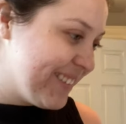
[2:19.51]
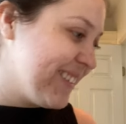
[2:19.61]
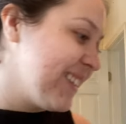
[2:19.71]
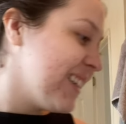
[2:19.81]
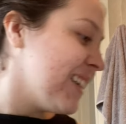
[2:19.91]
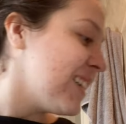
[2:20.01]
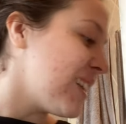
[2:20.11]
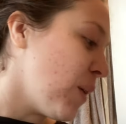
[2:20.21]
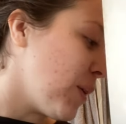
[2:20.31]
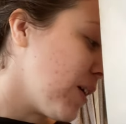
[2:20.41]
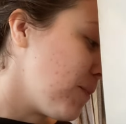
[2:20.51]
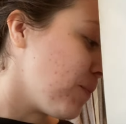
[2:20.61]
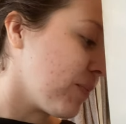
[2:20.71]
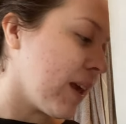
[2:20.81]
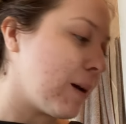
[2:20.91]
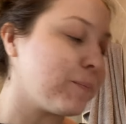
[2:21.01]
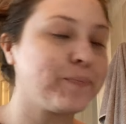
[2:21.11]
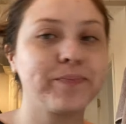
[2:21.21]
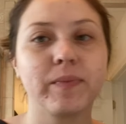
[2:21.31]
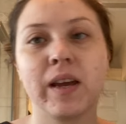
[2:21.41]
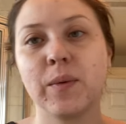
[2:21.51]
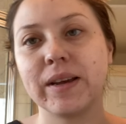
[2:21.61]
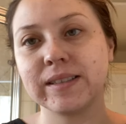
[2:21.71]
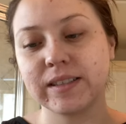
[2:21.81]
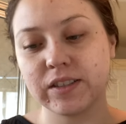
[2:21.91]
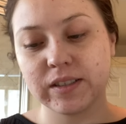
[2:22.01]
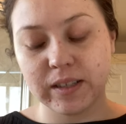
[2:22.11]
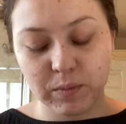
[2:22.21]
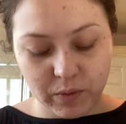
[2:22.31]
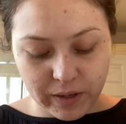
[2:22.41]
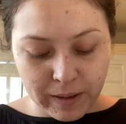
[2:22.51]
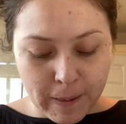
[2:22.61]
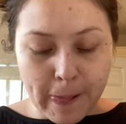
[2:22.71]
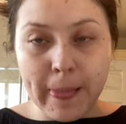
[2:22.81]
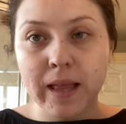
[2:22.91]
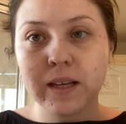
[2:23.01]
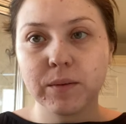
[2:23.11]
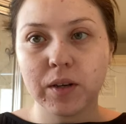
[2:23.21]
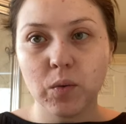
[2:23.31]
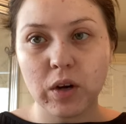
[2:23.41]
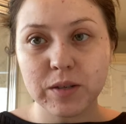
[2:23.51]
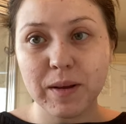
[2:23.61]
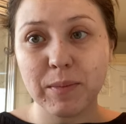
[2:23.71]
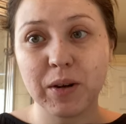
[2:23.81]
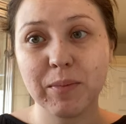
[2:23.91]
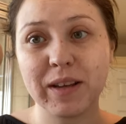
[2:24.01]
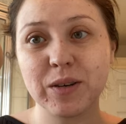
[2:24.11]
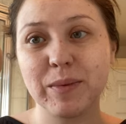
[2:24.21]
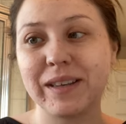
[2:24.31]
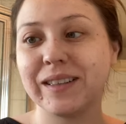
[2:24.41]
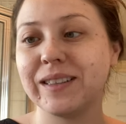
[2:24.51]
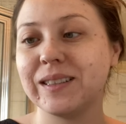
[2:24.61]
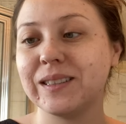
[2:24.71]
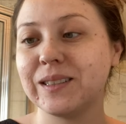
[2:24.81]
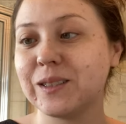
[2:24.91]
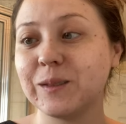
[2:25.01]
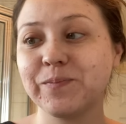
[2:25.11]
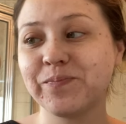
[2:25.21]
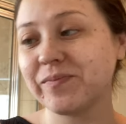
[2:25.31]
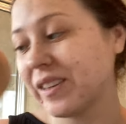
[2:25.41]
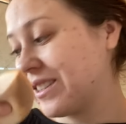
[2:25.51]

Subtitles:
Is that weird? Okay, anyways, let's just keep going. I'm gonna wash my beauty blender because it's